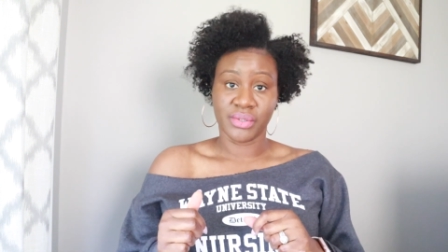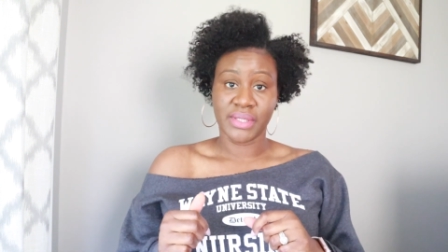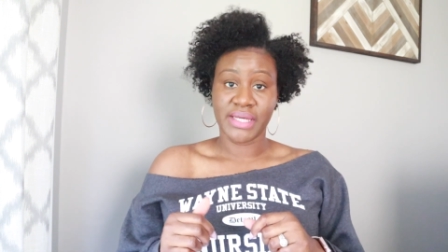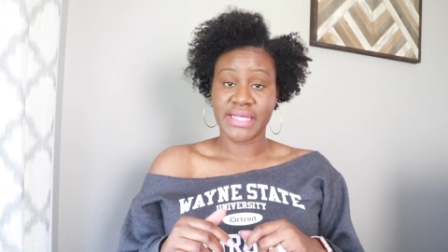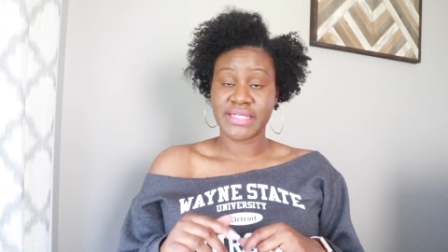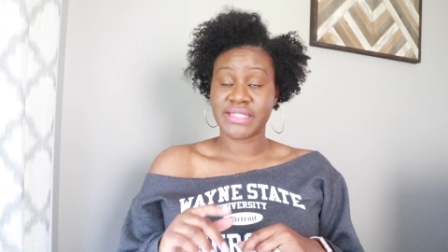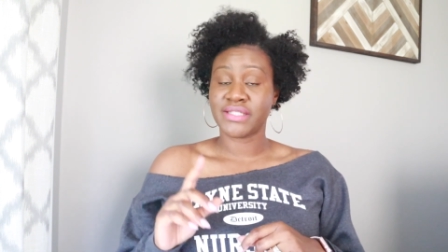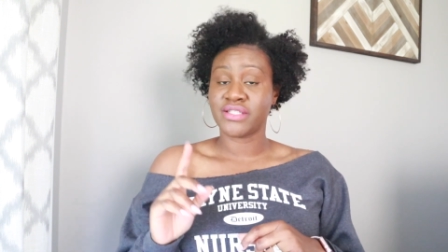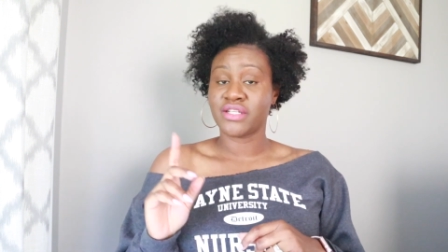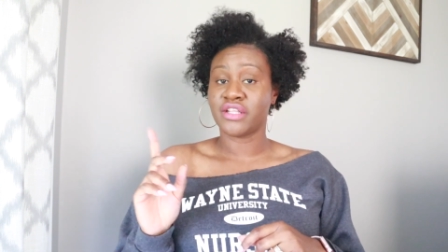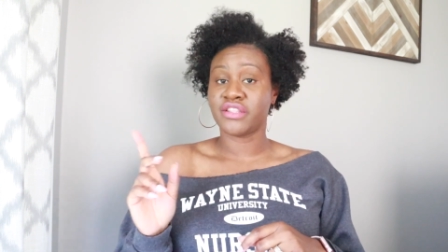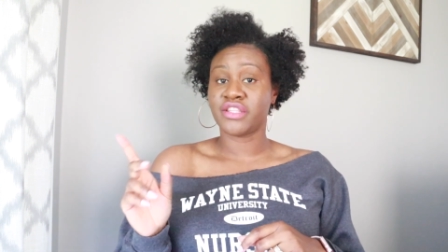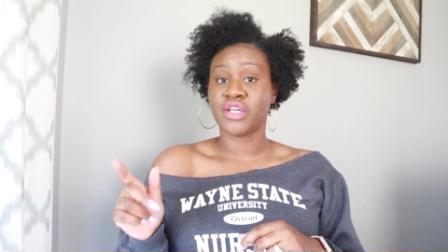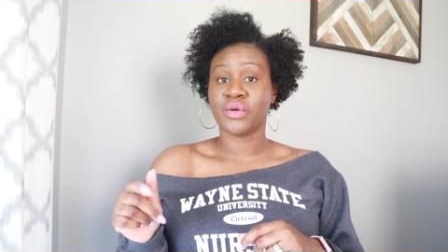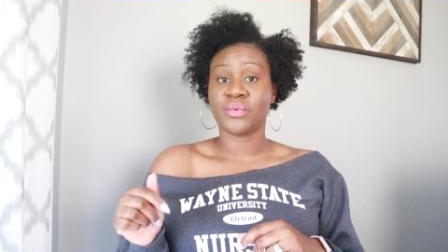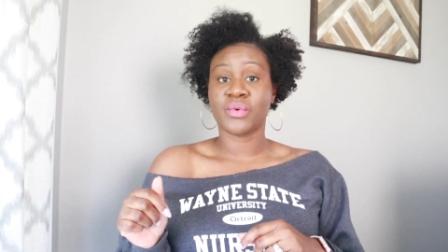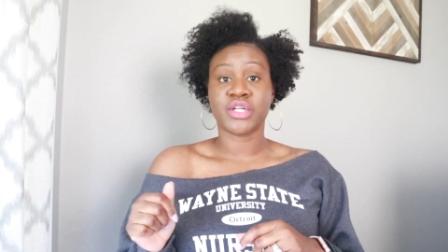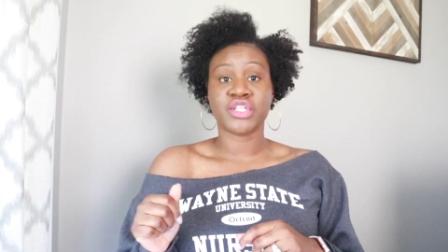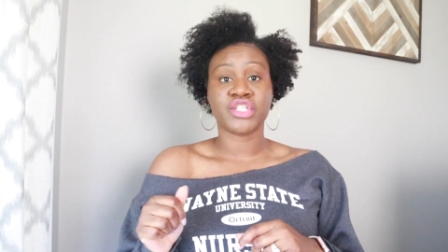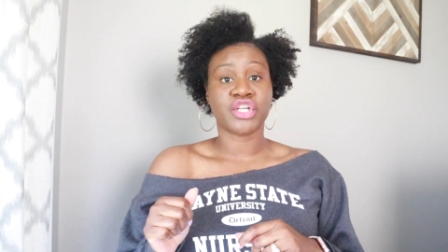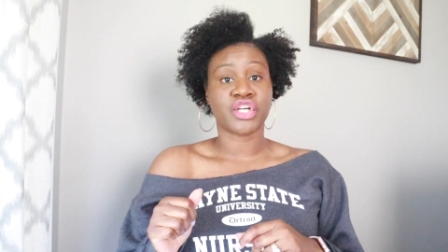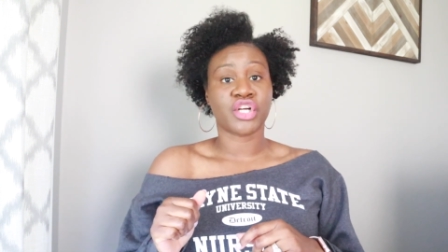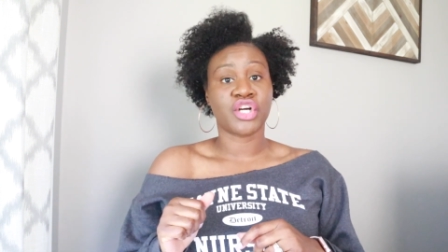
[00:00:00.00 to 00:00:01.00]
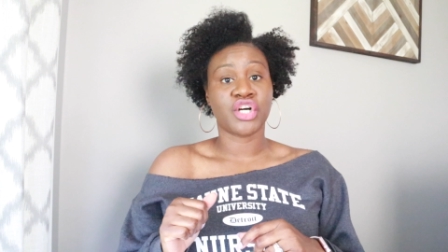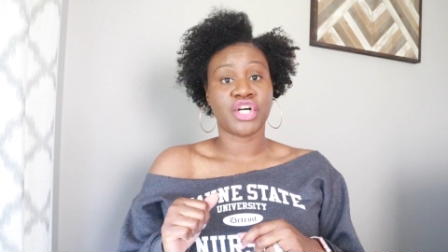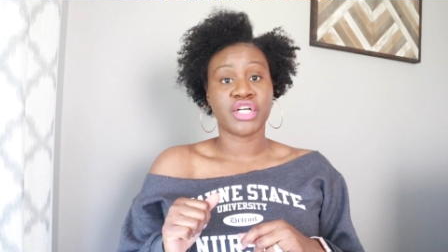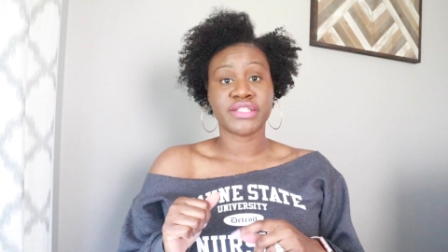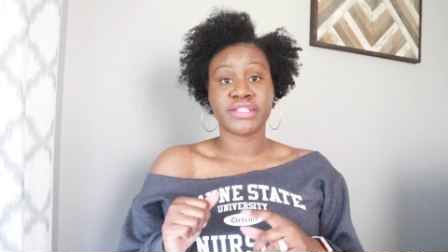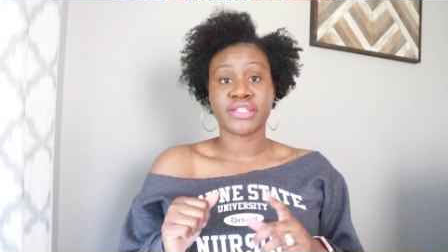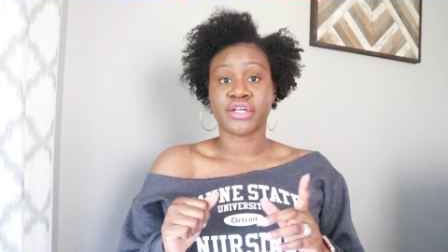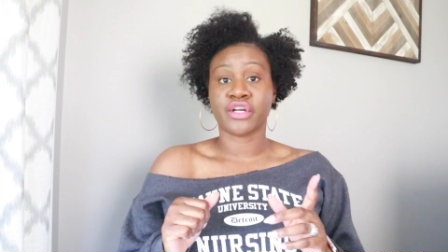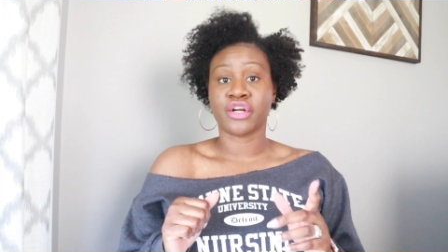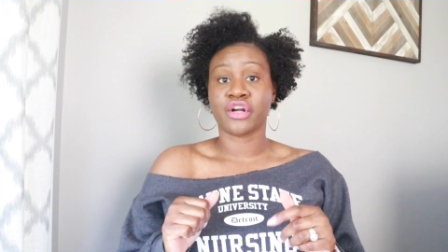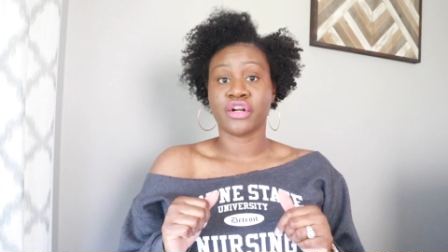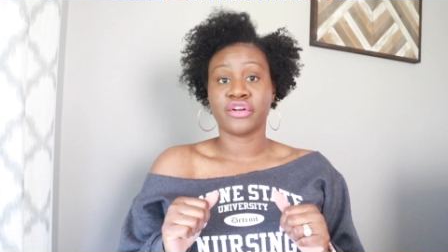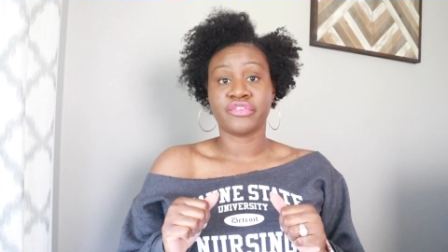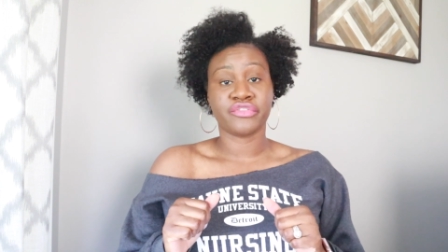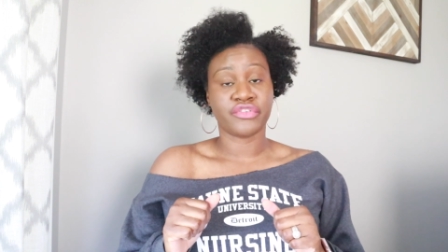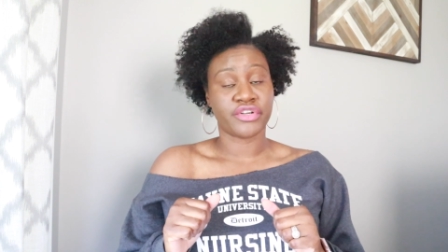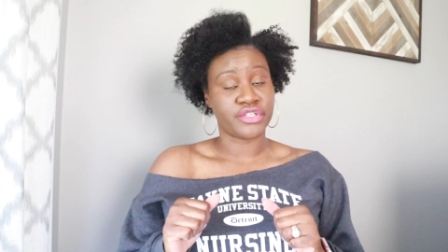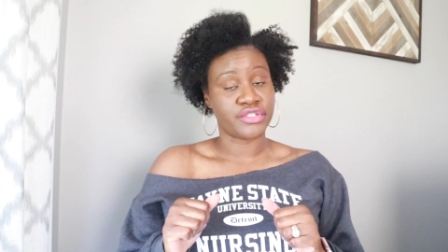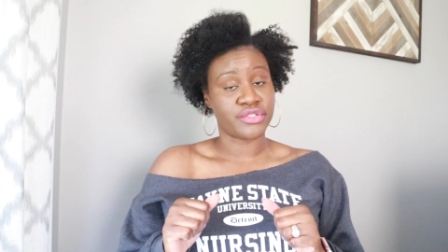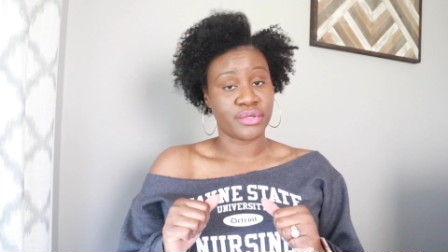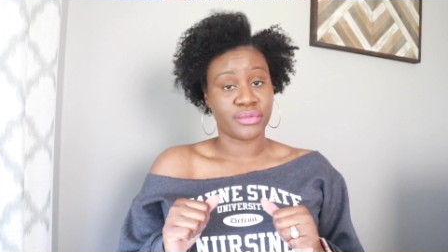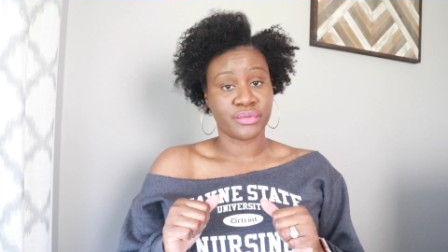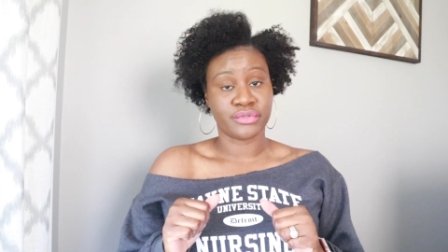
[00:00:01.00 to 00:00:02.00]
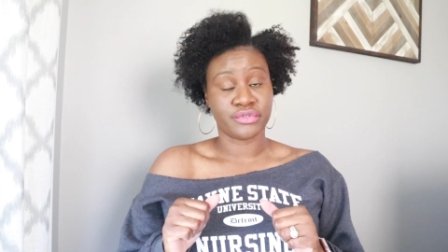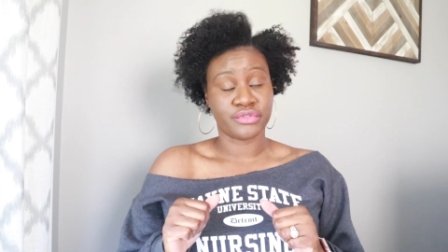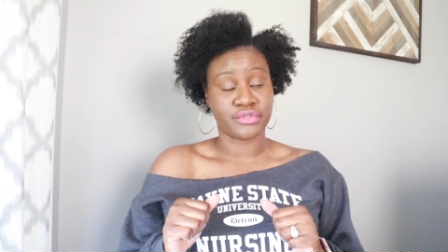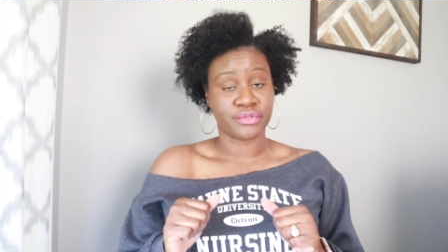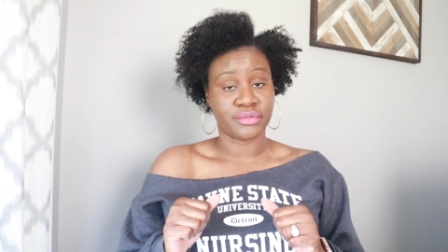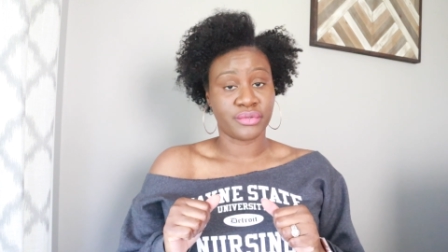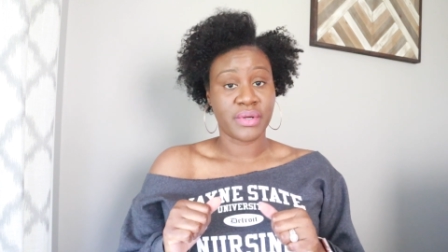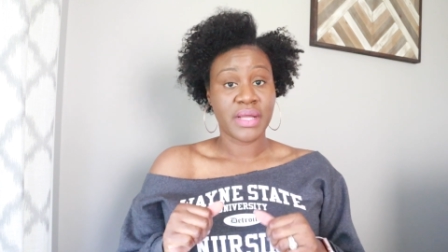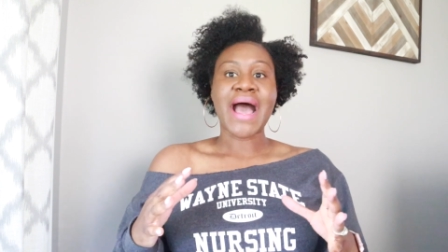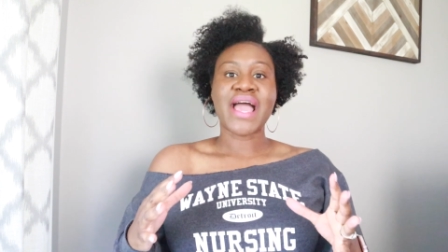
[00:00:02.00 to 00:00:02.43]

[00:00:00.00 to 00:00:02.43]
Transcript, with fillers: It's nothing what your cousin girlfriend told you.